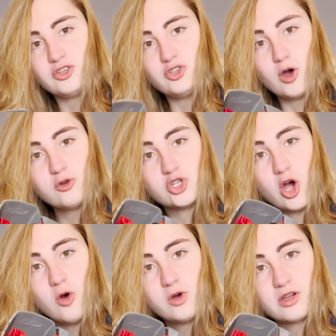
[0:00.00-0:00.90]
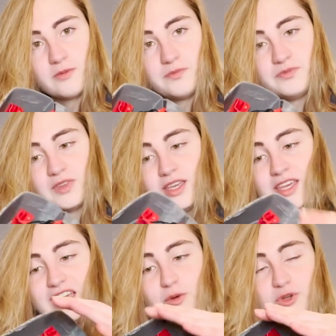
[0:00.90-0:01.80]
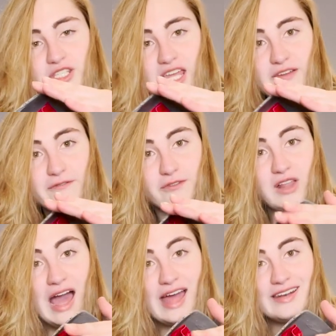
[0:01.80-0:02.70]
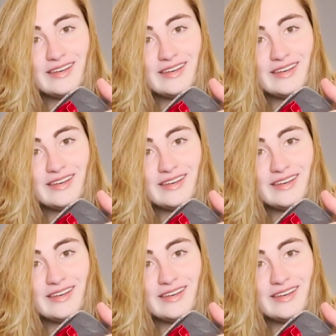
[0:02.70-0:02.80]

no joke, it was like flat.